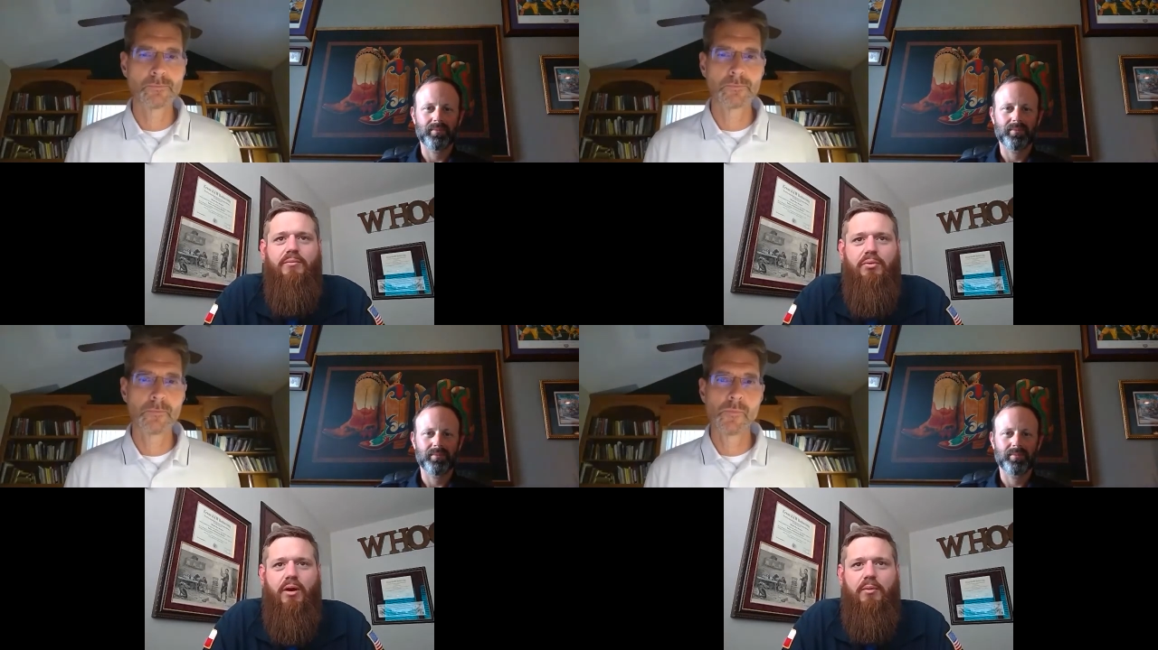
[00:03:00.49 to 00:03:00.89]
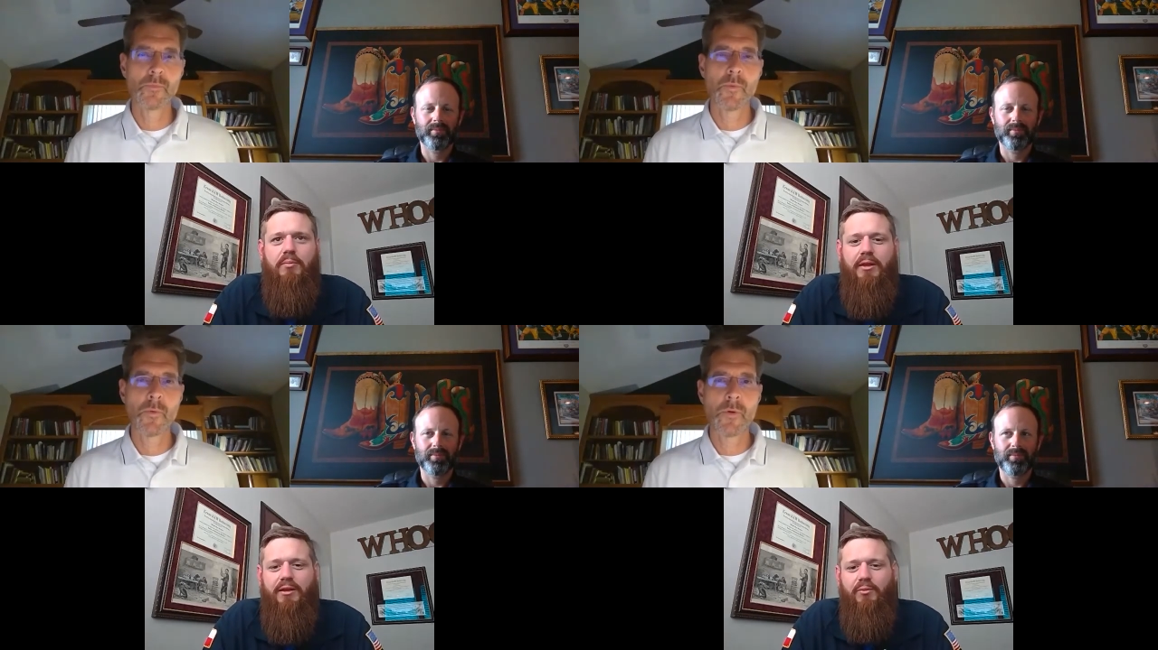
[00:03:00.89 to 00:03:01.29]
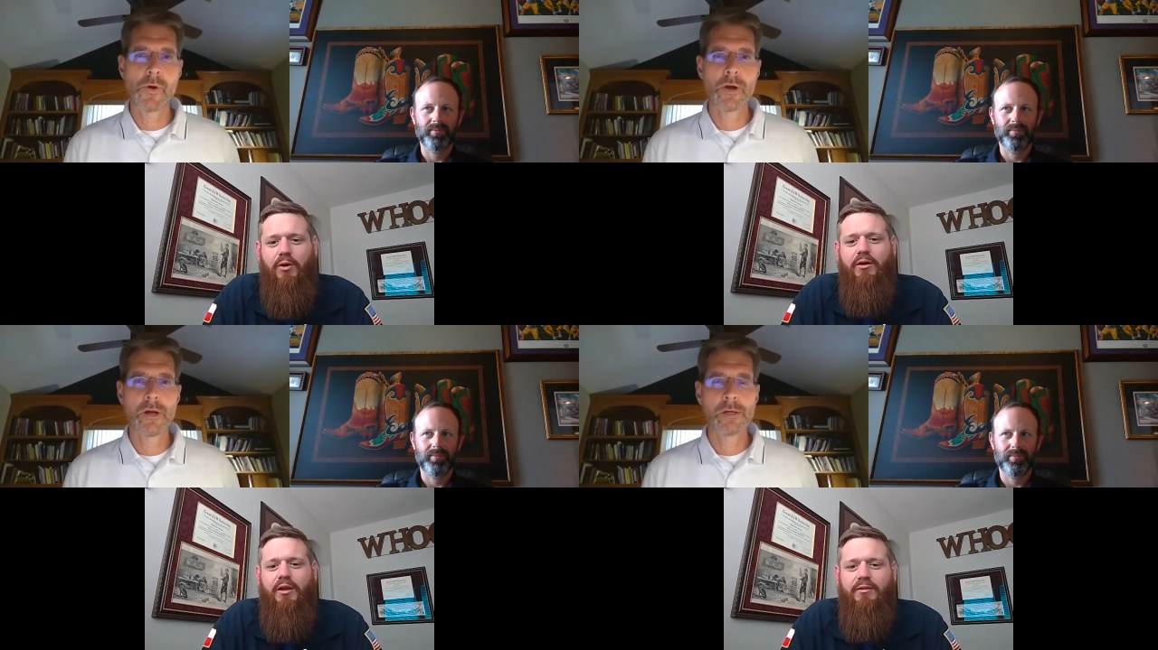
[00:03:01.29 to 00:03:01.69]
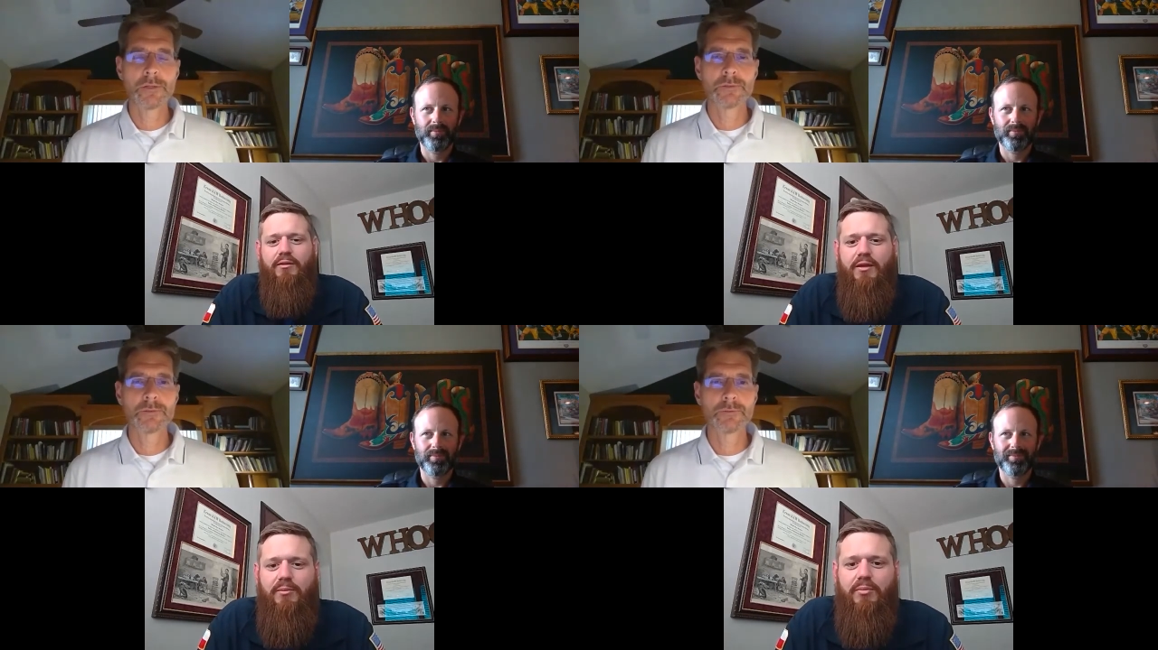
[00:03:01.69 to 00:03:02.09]
Speaker 1: probably walking
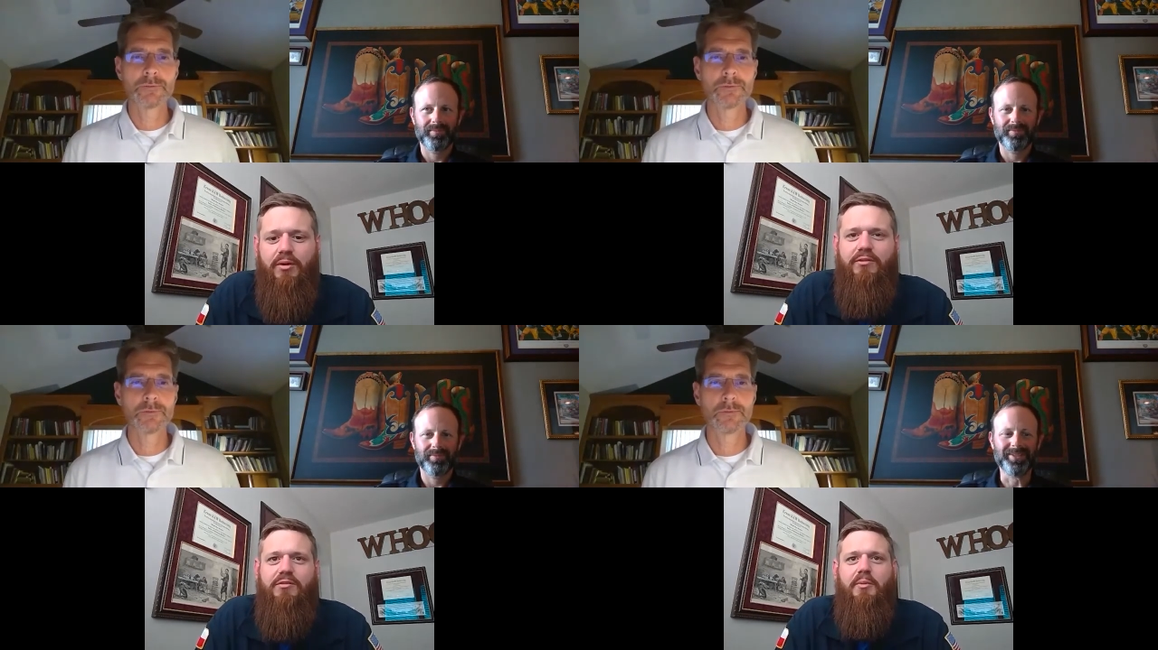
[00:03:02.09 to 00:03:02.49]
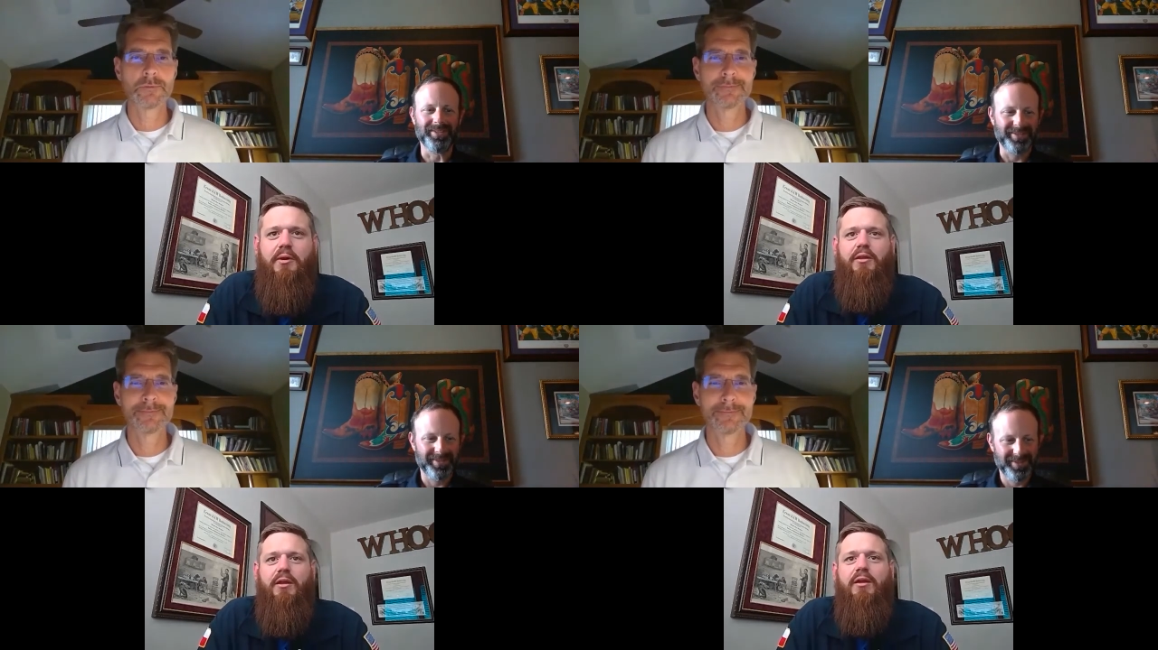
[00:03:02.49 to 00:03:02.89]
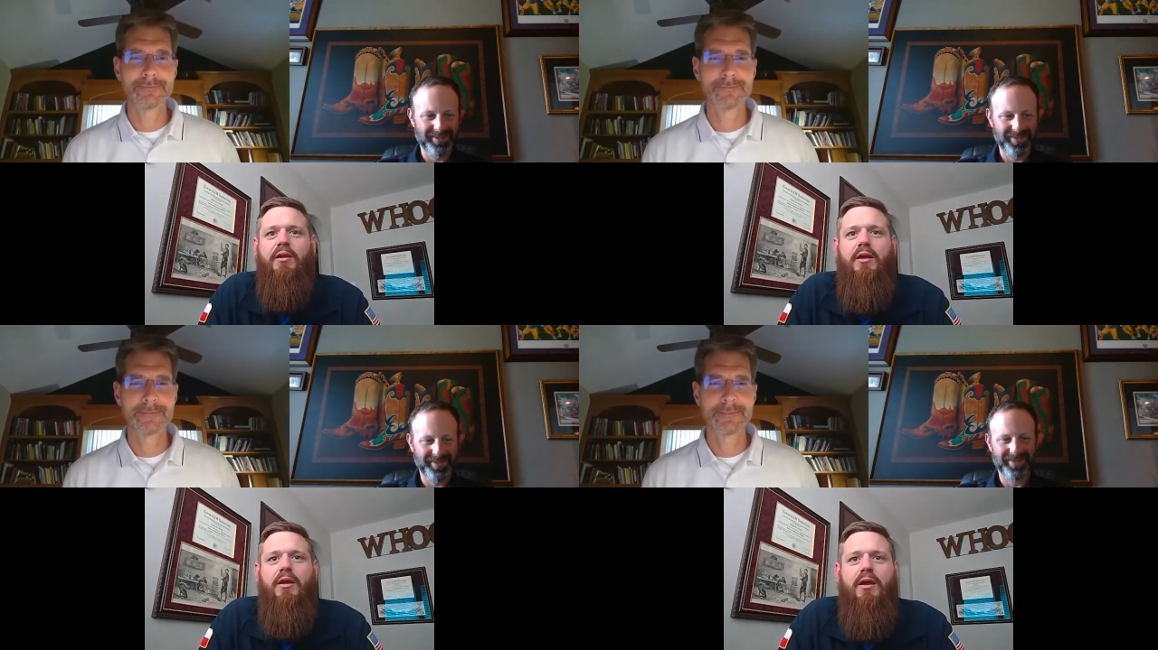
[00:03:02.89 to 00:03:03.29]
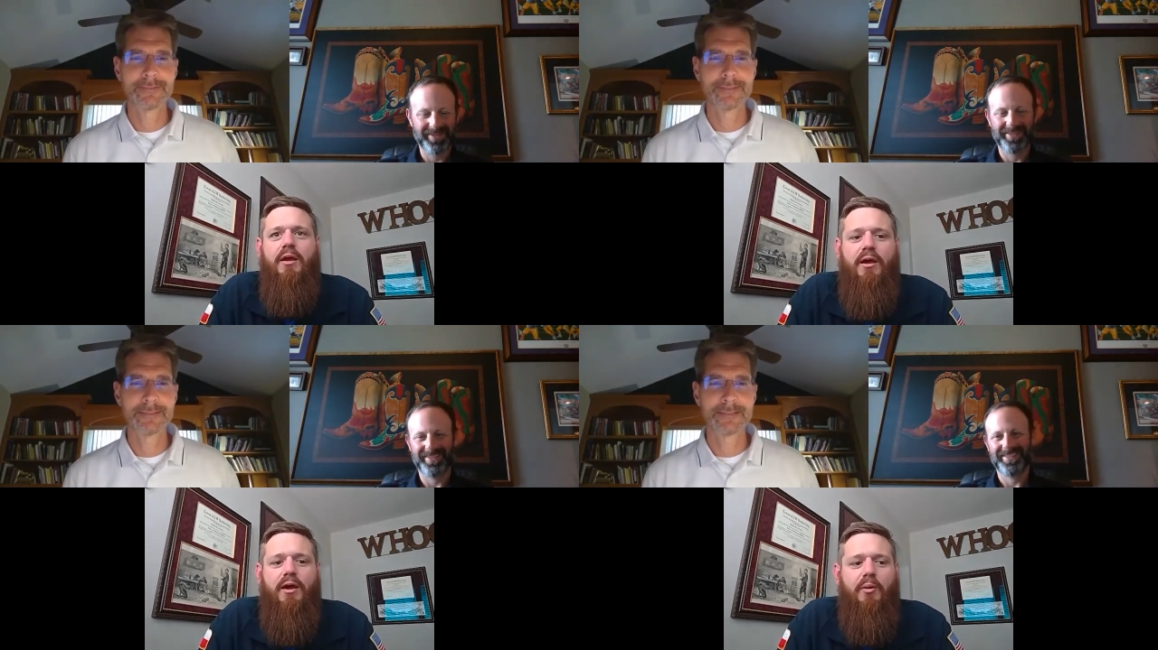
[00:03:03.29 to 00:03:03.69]
then, but just barely.
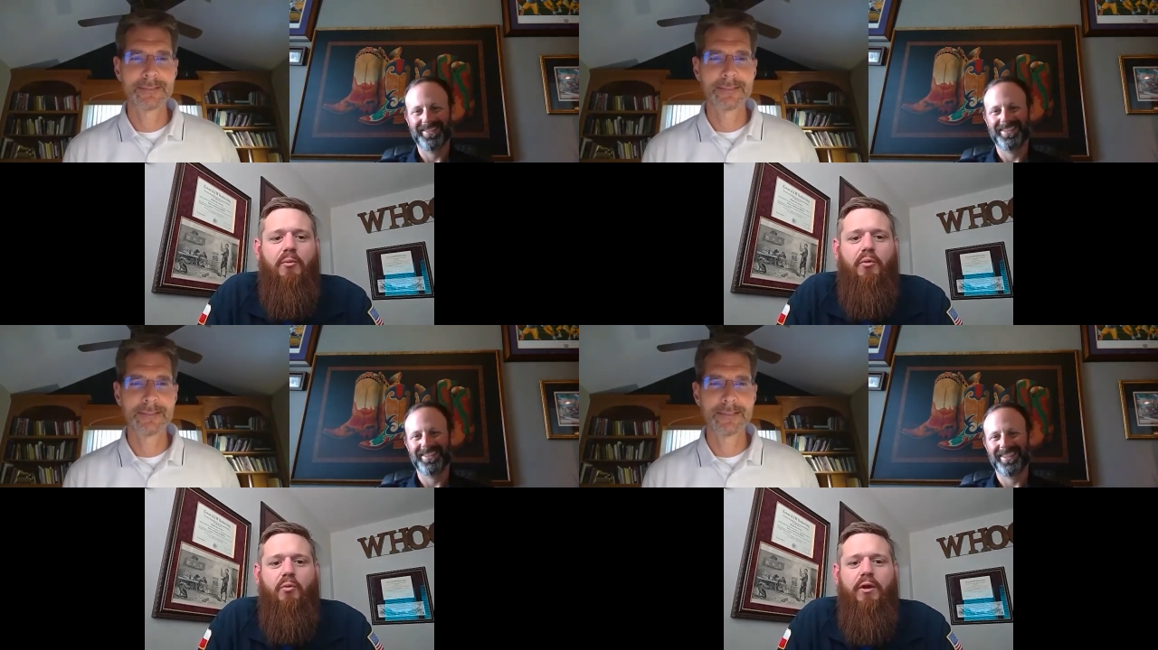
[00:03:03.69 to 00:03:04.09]
Um, what